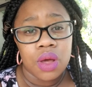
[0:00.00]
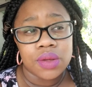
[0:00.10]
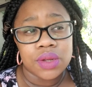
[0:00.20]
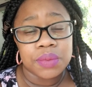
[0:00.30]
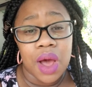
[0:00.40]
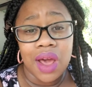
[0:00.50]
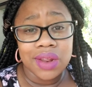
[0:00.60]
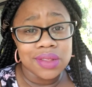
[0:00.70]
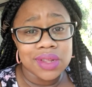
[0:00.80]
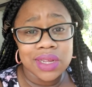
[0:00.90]
um,
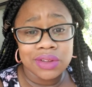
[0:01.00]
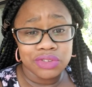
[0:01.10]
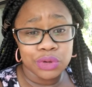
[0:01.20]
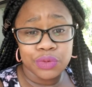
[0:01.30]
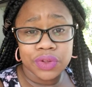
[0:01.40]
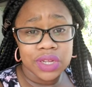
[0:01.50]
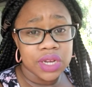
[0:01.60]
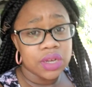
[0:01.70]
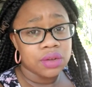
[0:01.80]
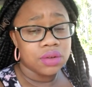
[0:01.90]
honestly,
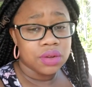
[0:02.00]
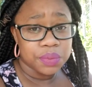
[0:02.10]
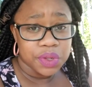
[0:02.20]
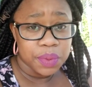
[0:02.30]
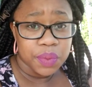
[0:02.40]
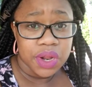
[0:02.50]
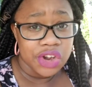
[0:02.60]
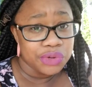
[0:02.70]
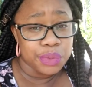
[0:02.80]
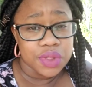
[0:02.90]
truthfully, I'm just gonna be
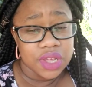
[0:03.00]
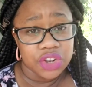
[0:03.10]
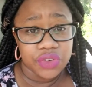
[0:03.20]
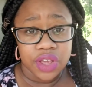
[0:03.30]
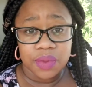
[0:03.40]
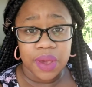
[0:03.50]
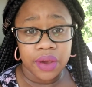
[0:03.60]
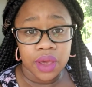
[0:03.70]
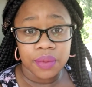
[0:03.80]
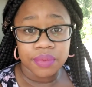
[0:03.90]
100%
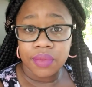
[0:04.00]
transparent.